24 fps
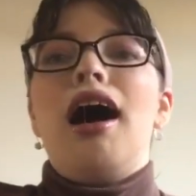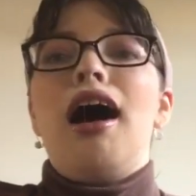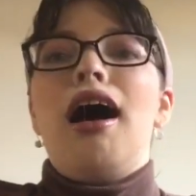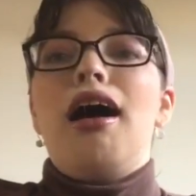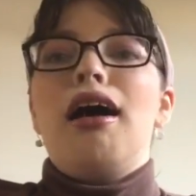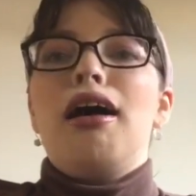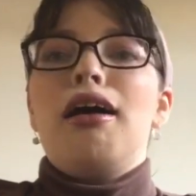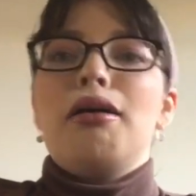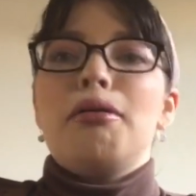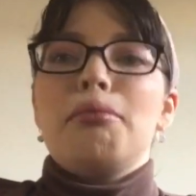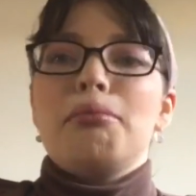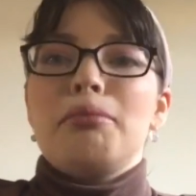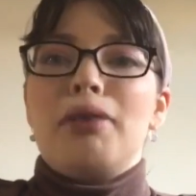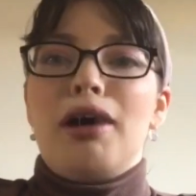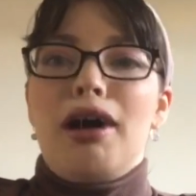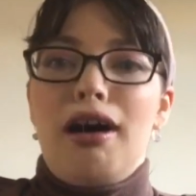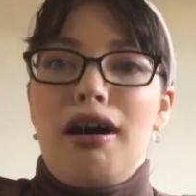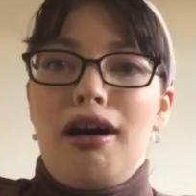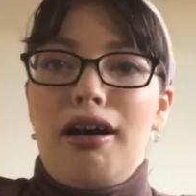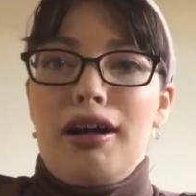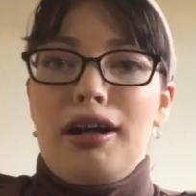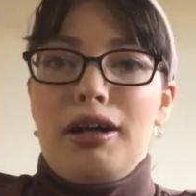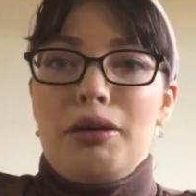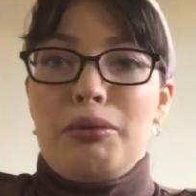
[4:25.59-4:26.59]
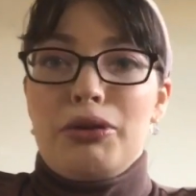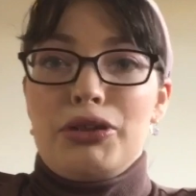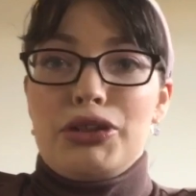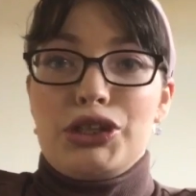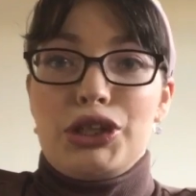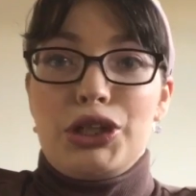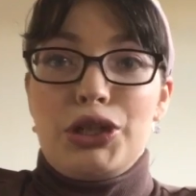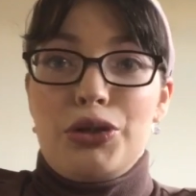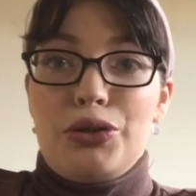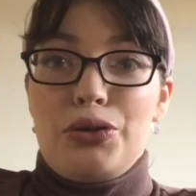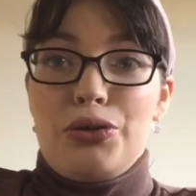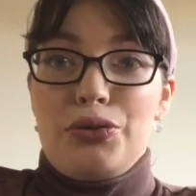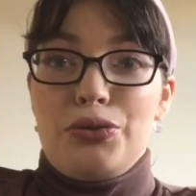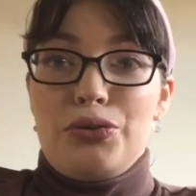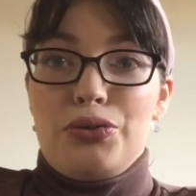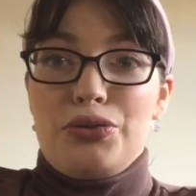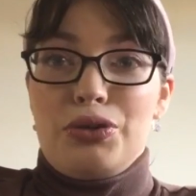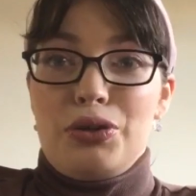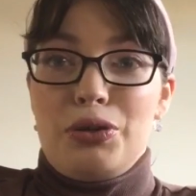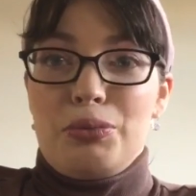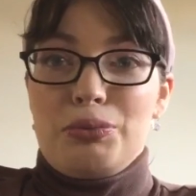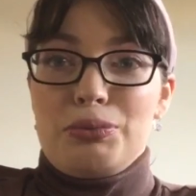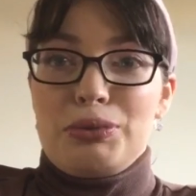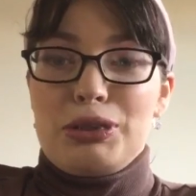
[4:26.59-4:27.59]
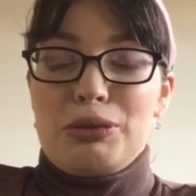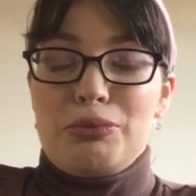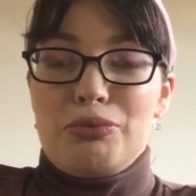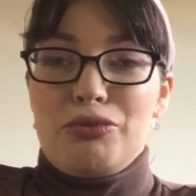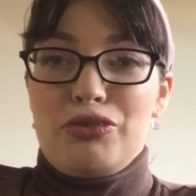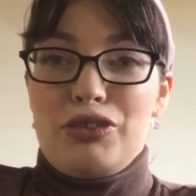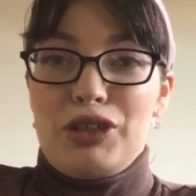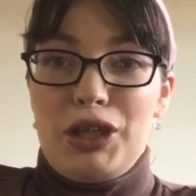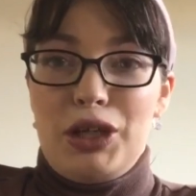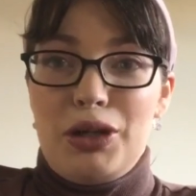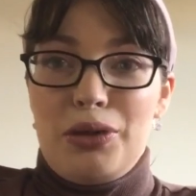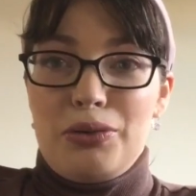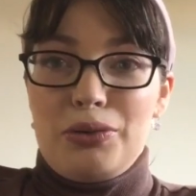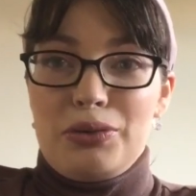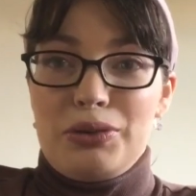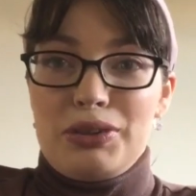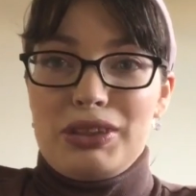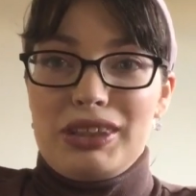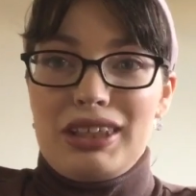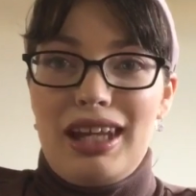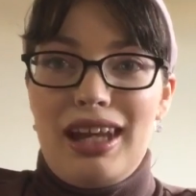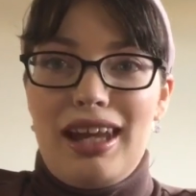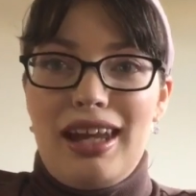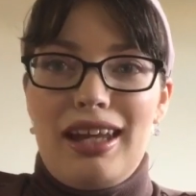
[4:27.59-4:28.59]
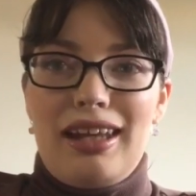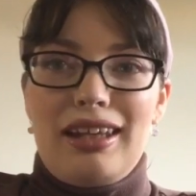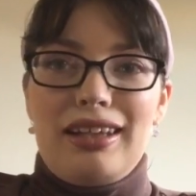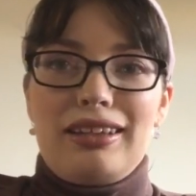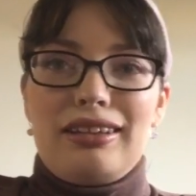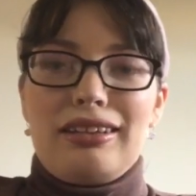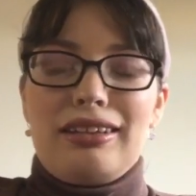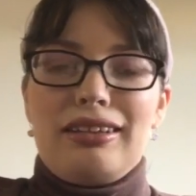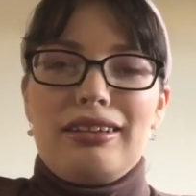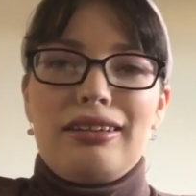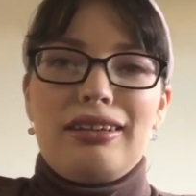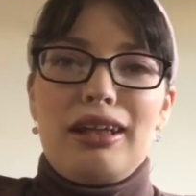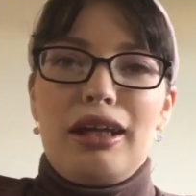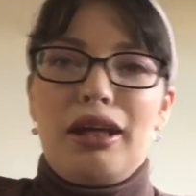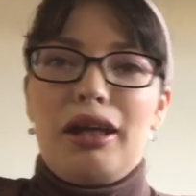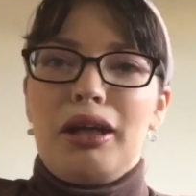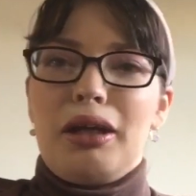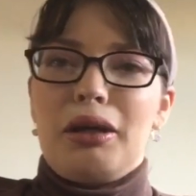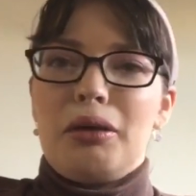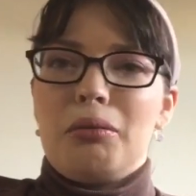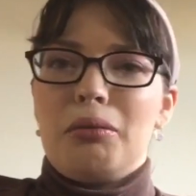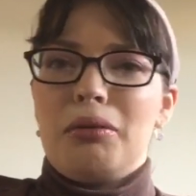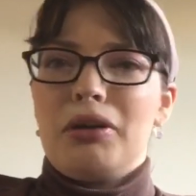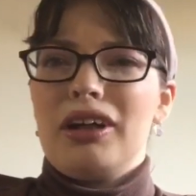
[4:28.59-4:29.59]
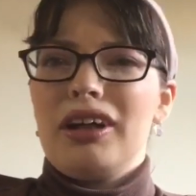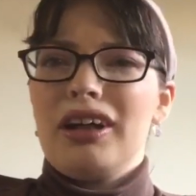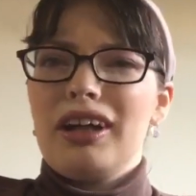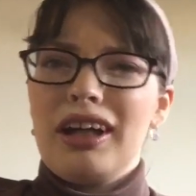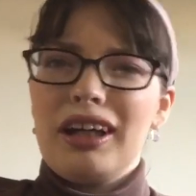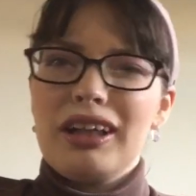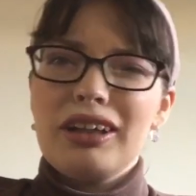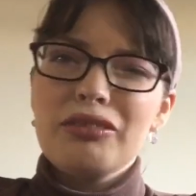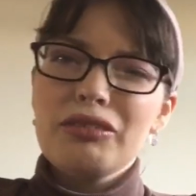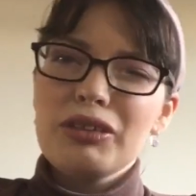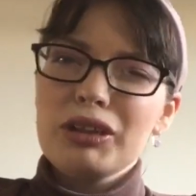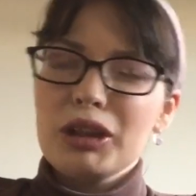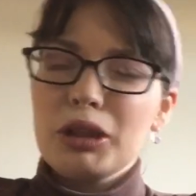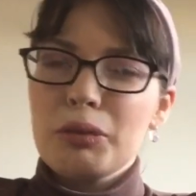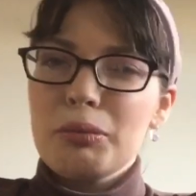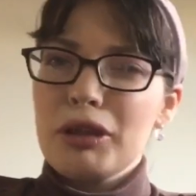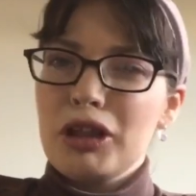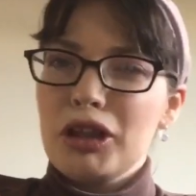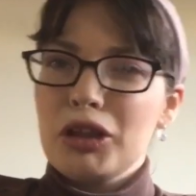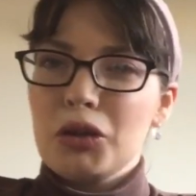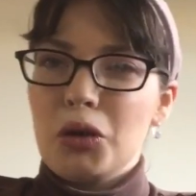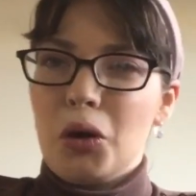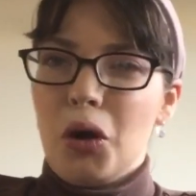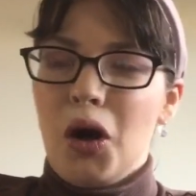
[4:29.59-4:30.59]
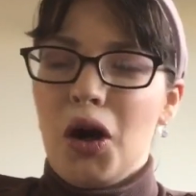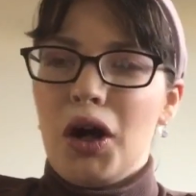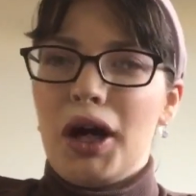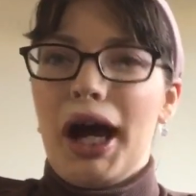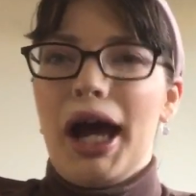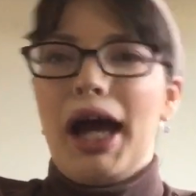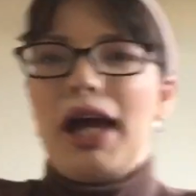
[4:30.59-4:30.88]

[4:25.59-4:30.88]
Um, I went to go film some videos and they were kind of a little bit long.